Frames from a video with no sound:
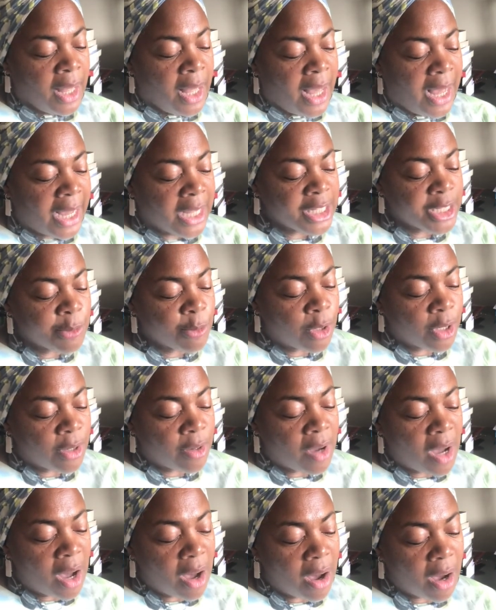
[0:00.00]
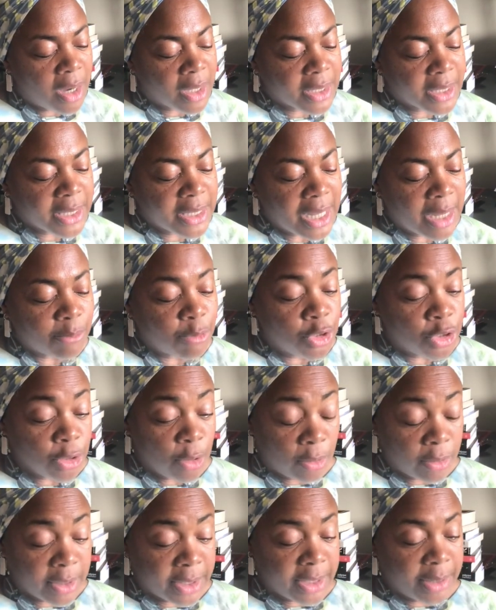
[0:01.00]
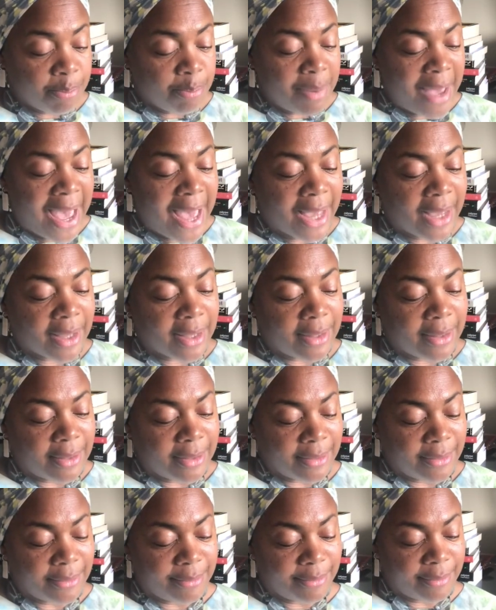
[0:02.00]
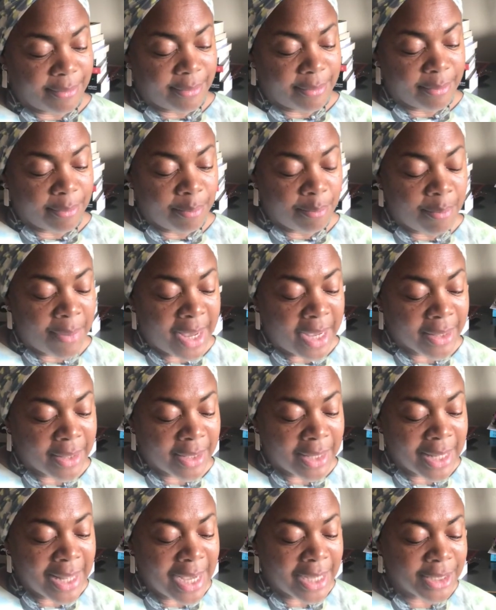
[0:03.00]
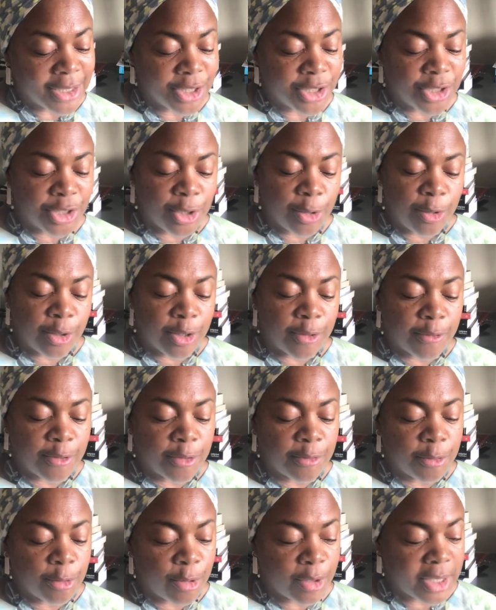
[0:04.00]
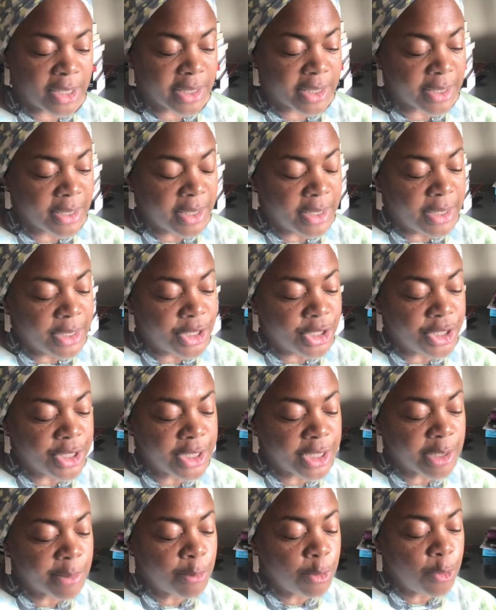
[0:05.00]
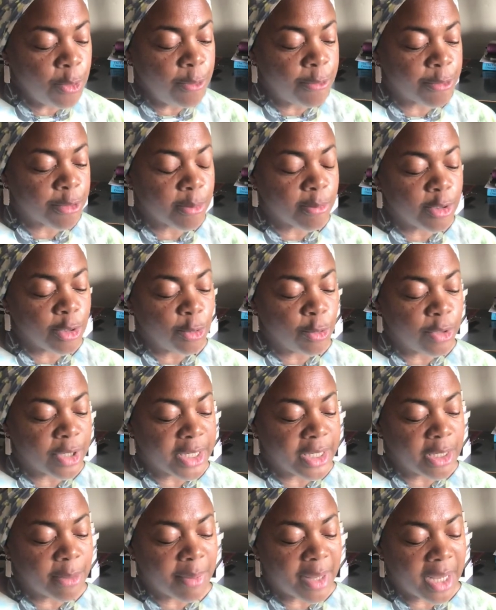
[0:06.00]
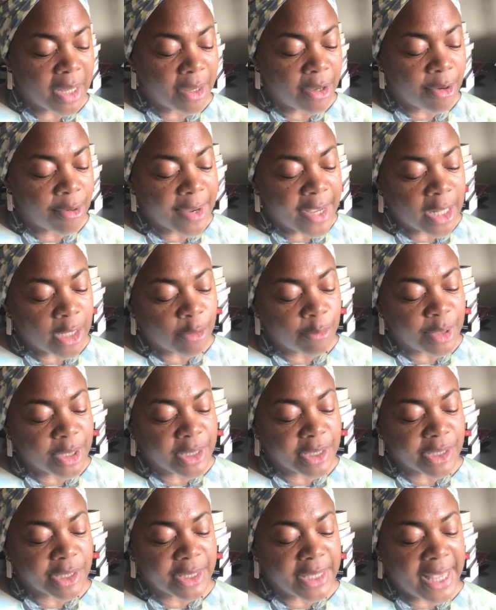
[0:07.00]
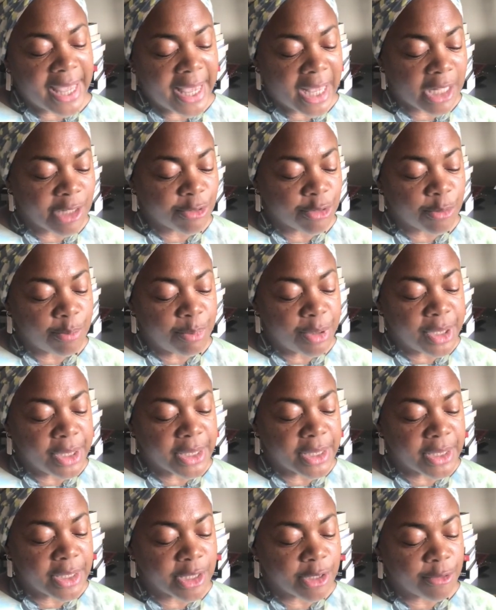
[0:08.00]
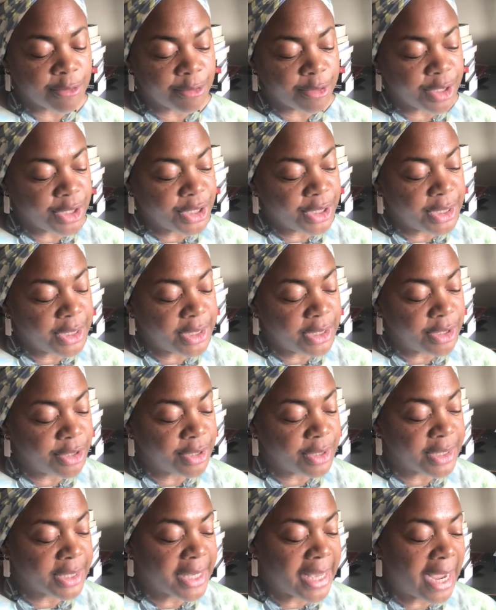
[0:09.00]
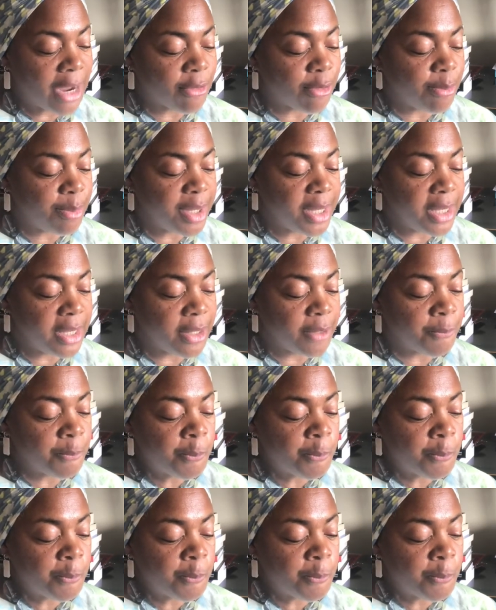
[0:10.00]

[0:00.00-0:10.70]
I swallow hard as I'm jolted back by the lighter tone of her voice. She has moved from talking about her ailments to the extra burdens of returning to the Caribbean,